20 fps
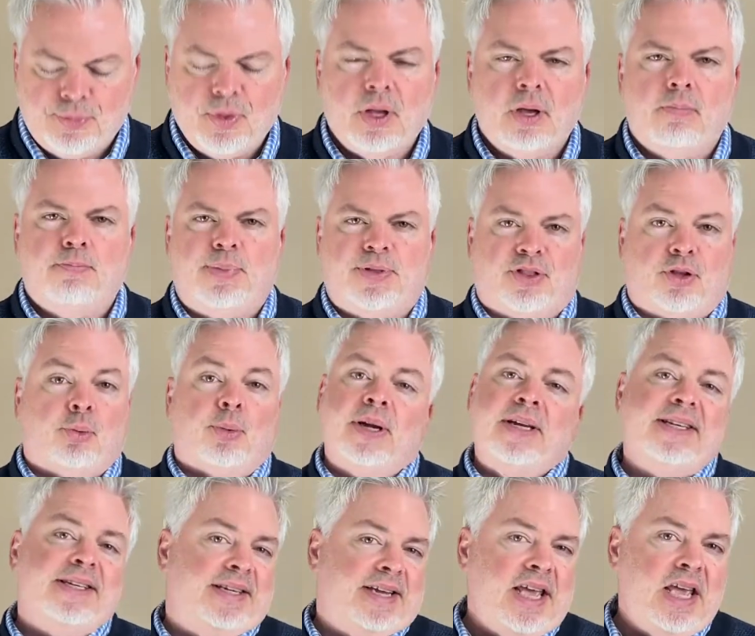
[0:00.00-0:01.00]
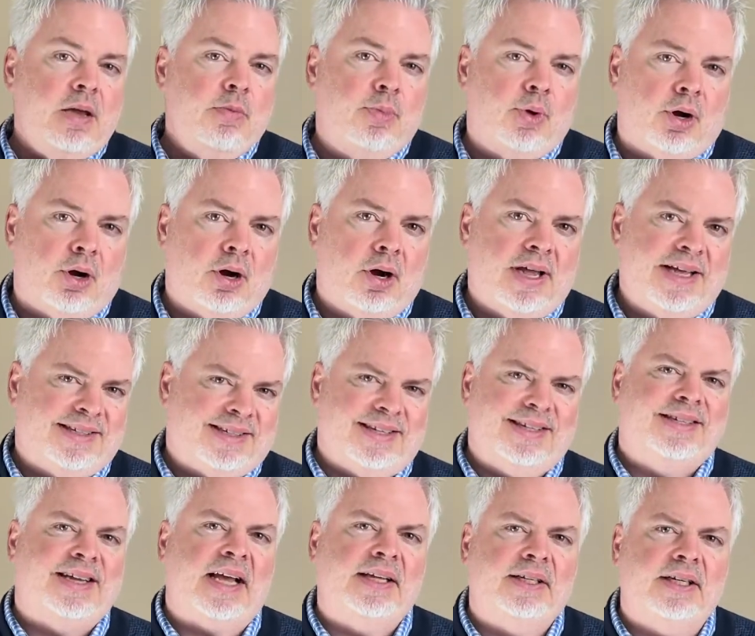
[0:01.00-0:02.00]
But the Redeemer is a
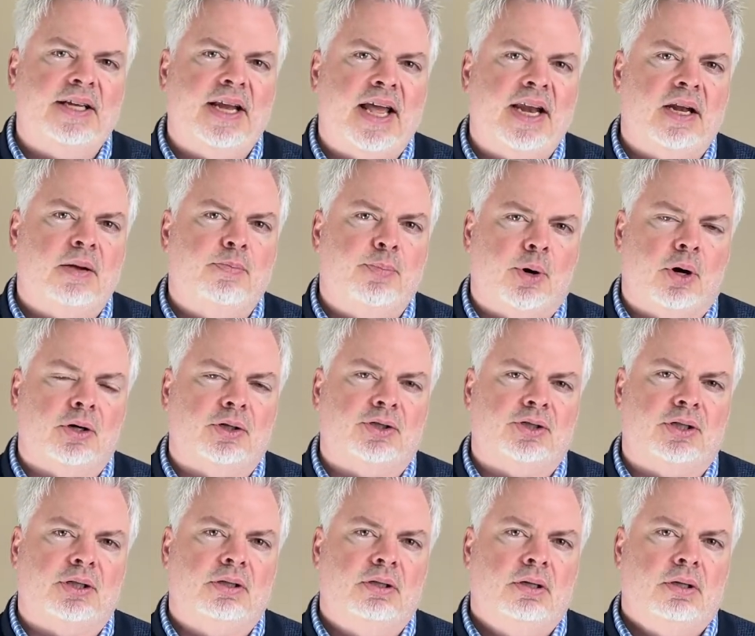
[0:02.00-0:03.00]
designated person,